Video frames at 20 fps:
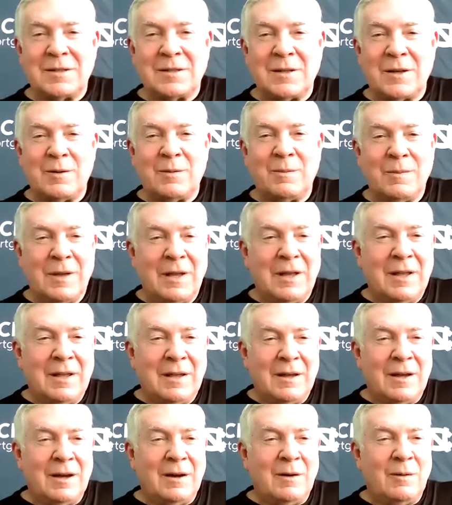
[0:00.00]
So
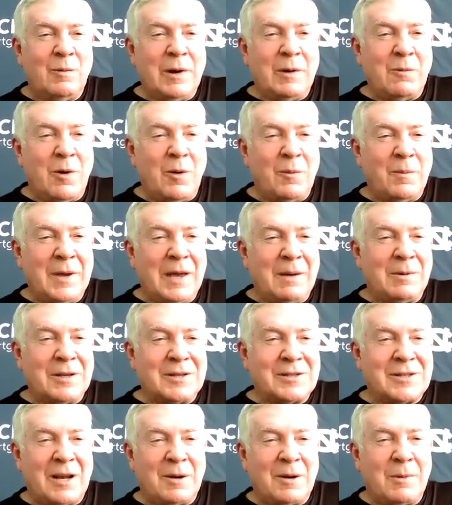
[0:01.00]
we won't be able to
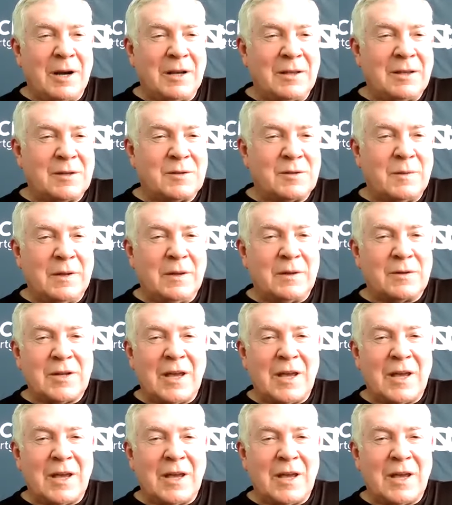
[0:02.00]
celebrate this one either.